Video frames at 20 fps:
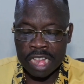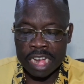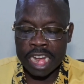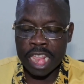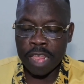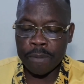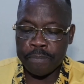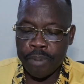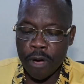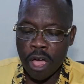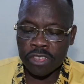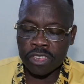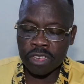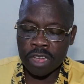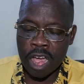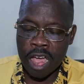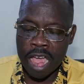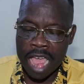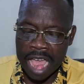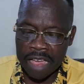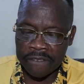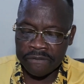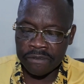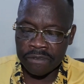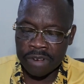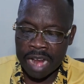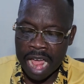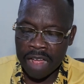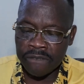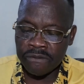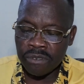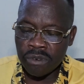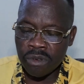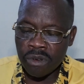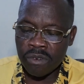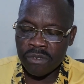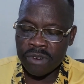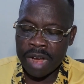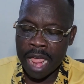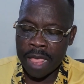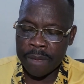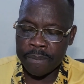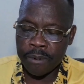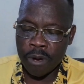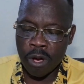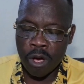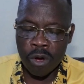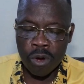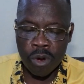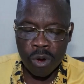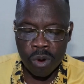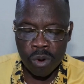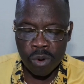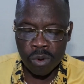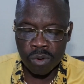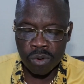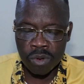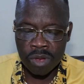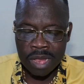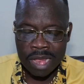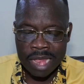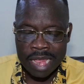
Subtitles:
the purse of heaven have no right or hold.